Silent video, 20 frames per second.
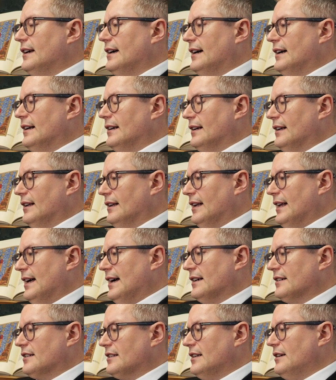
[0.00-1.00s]
And
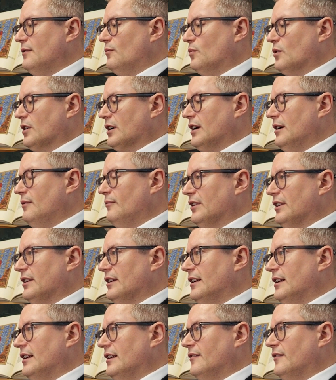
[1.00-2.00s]
lastly, working with
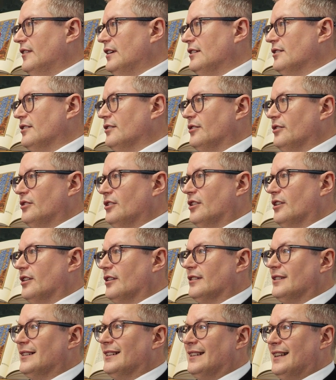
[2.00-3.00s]
an individual on
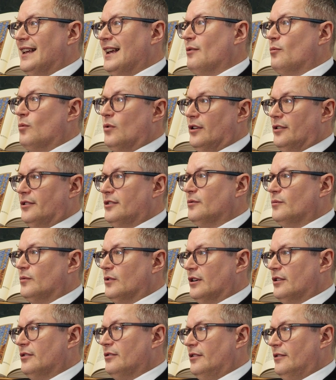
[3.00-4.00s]
targets that they want to
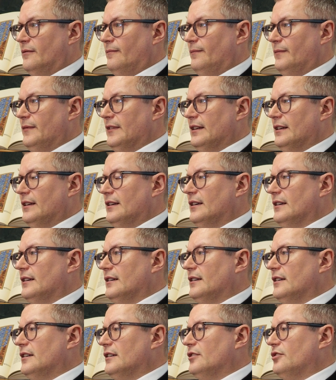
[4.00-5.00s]
work on.
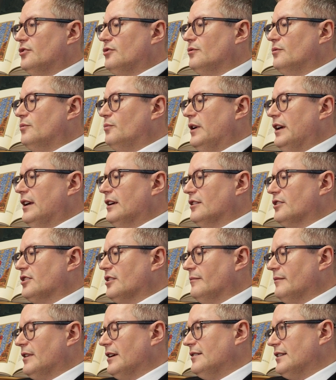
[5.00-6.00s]
So we can
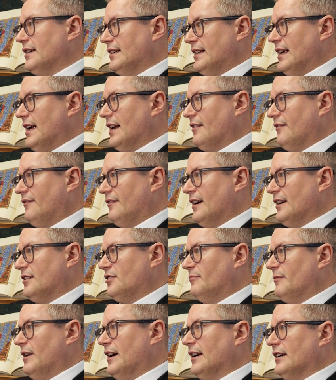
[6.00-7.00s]
sometimes identify
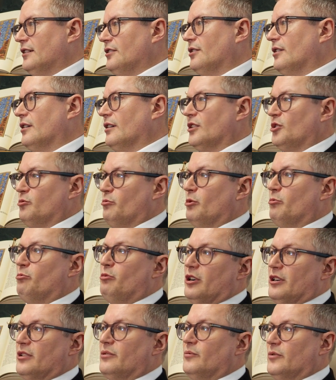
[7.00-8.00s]
traumatic targets, but a
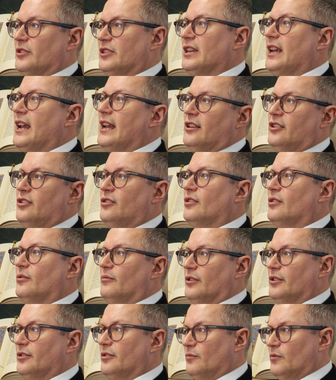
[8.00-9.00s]
person will say, I do not
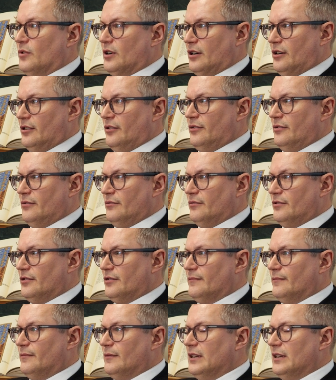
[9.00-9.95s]
want to work on those.